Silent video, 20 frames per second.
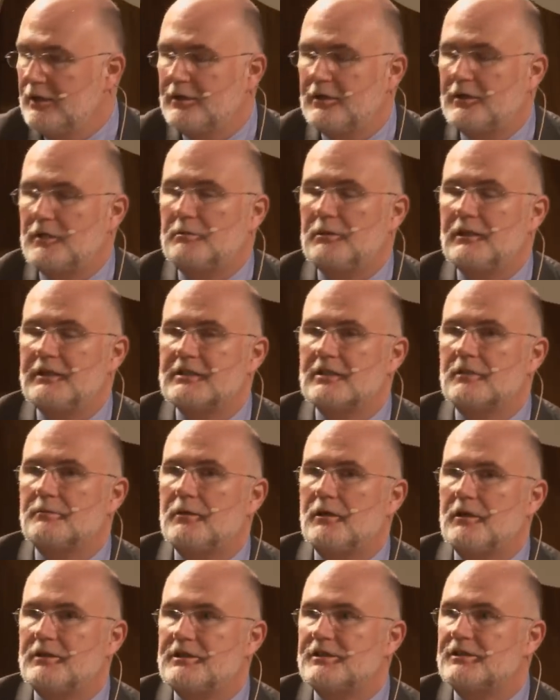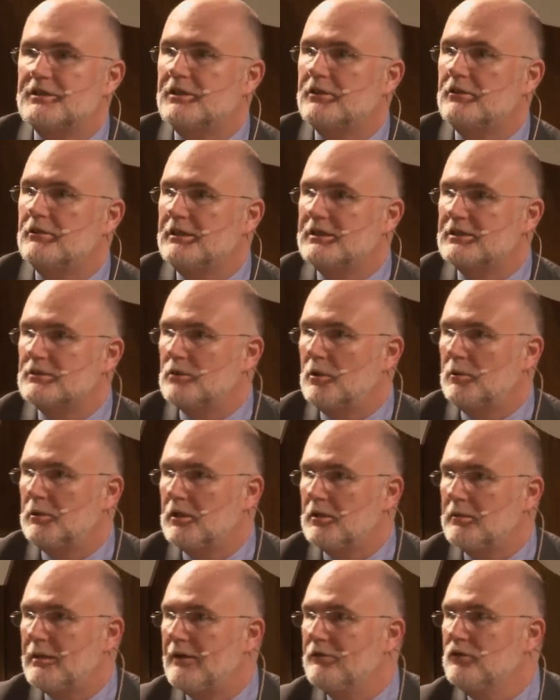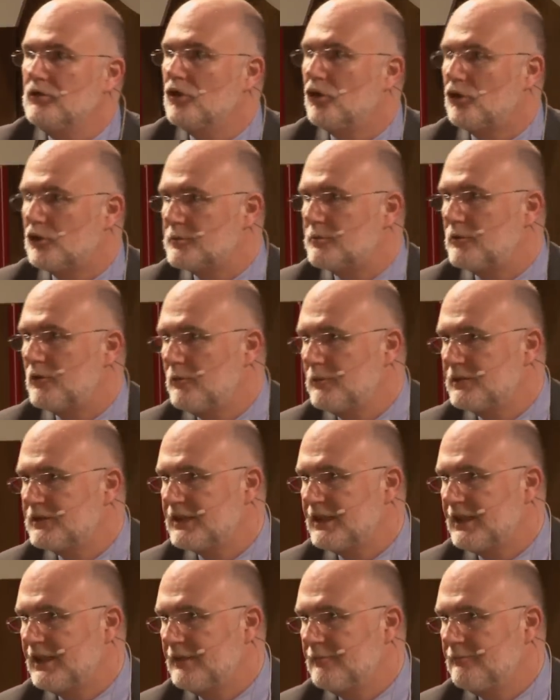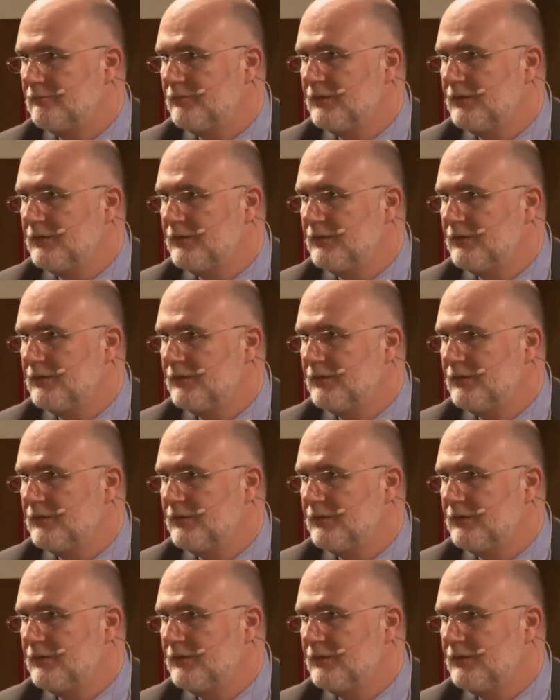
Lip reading: that the political parties are currently squabbling about not promising.